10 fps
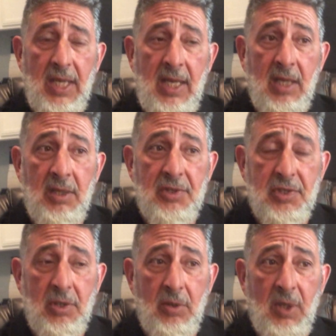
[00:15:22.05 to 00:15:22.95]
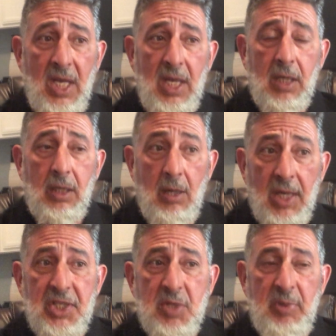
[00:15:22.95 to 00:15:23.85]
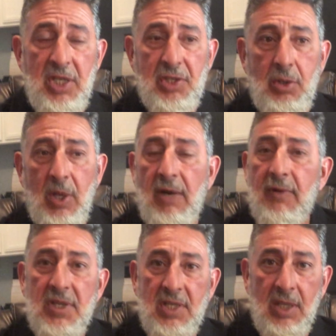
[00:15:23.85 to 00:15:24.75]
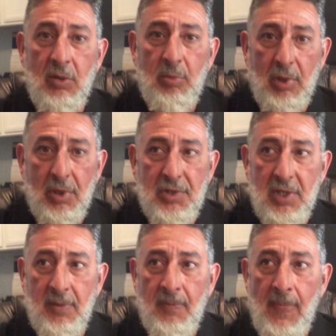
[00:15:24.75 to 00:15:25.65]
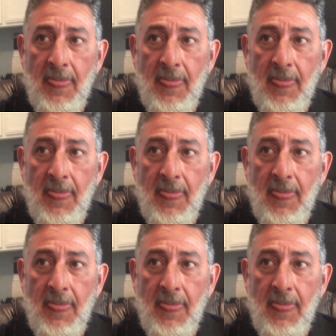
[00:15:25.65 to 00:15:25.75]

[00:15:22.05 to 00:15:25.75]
And so God speaks to every single person